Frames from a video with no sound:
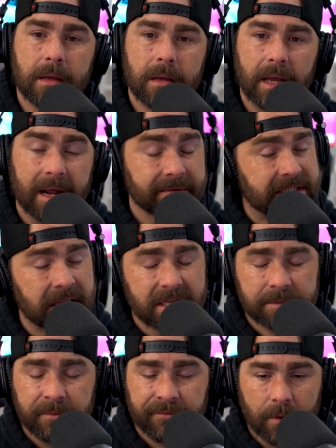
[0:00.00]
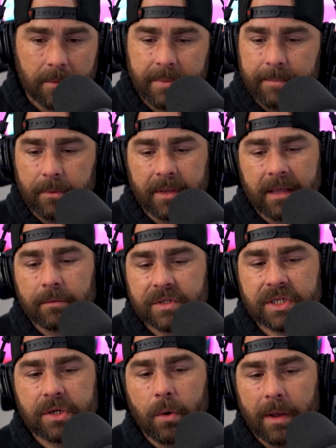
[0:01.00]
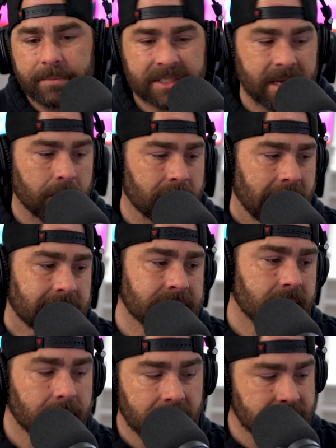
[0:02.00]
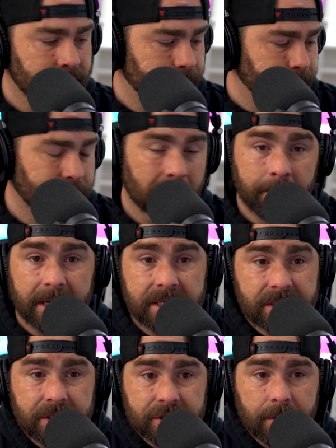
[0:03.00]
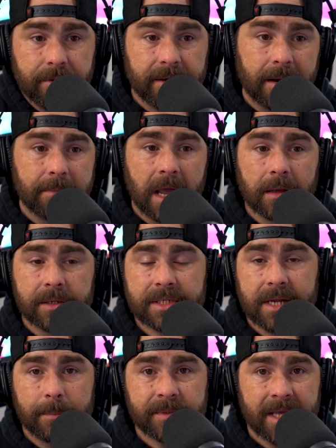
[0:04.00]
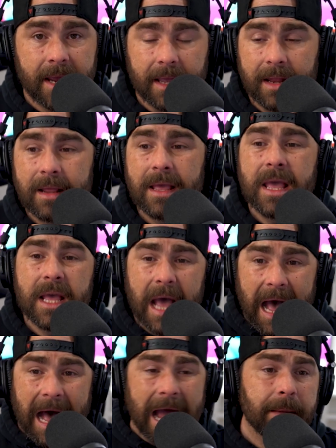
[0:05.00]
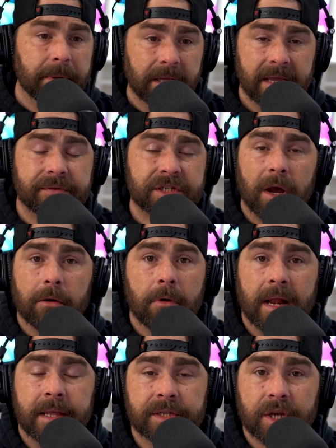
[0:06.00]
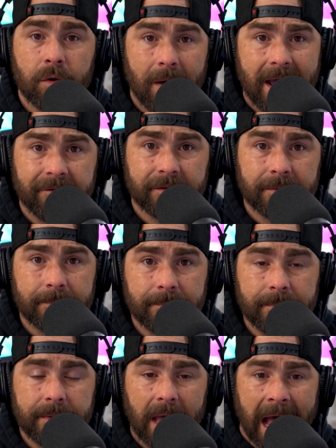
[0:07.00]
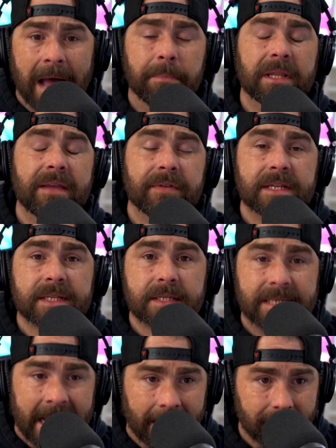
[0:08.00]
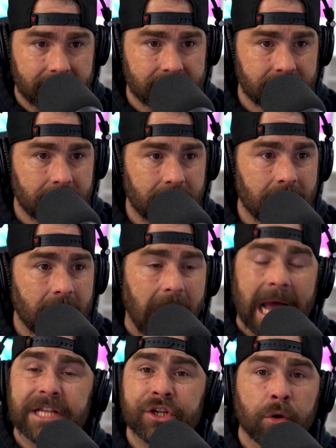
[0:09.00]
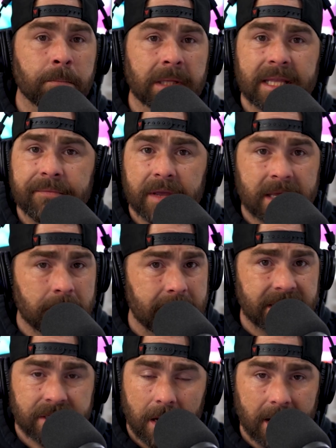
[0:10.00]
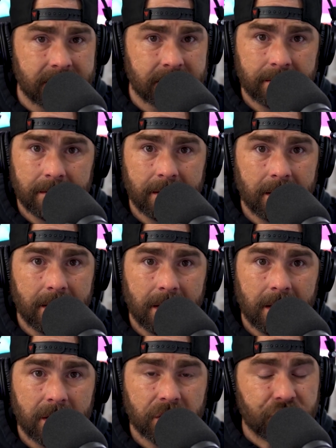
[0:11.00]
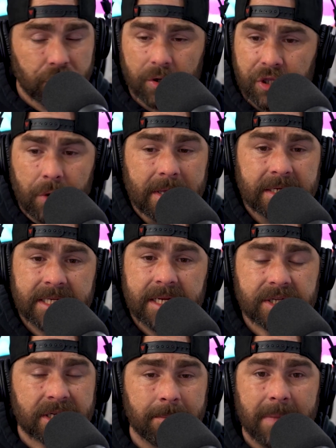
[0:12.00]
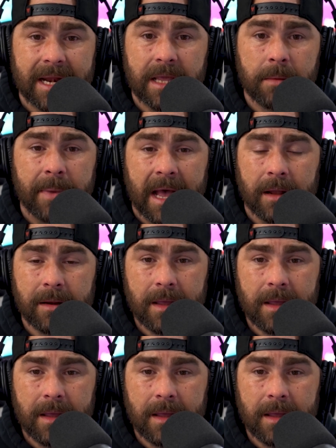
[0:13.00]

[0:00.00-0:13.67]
and I've said this before, and people get so upset when I say this, but it's the truth, and I'm not going to stop saying it. I believe songwriting is a craft. I believe it is a talent. I don't believe it can be taught. Sure, you can teach somebody about